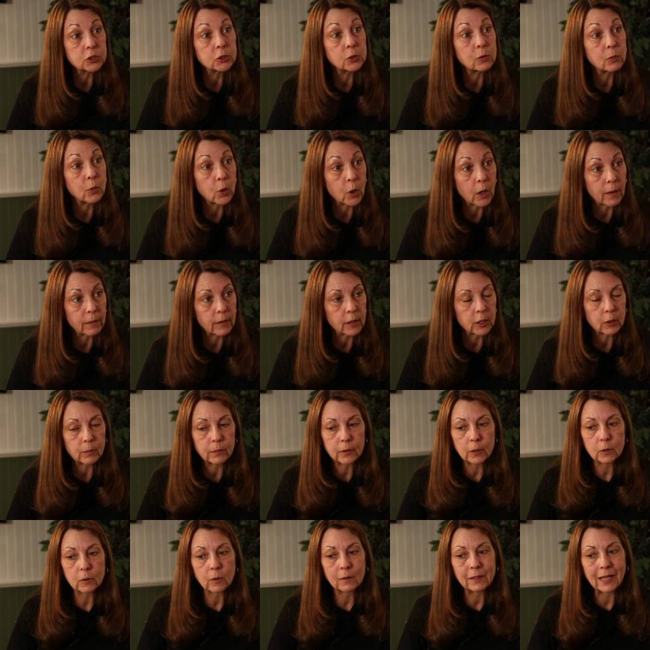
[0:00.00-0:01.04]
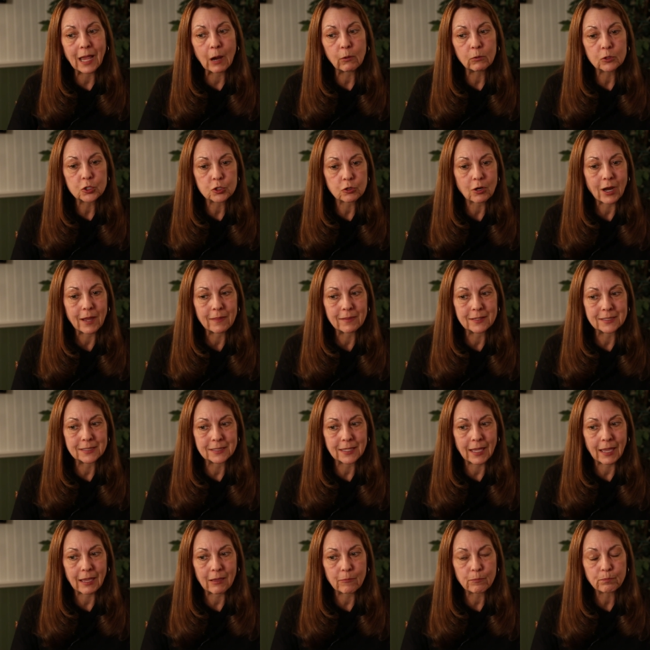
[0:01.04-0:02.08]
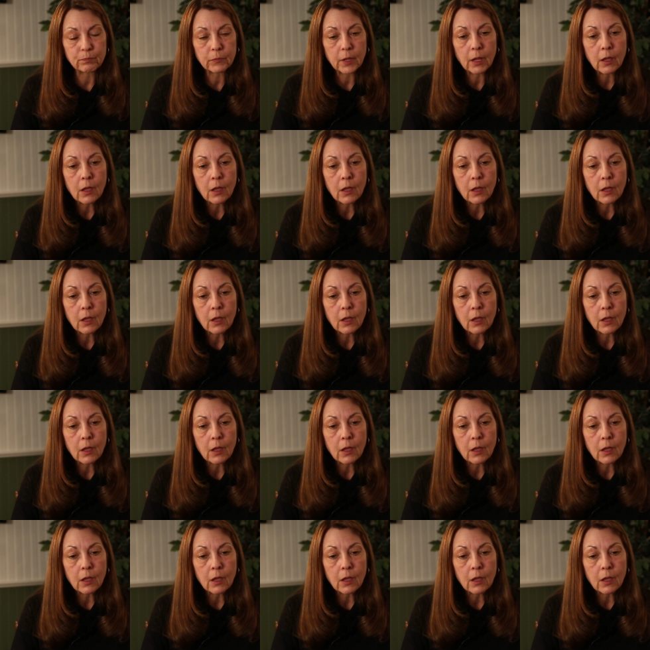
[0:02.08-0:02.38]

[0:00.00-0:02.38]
can do more on the computer, and now we'll try this game.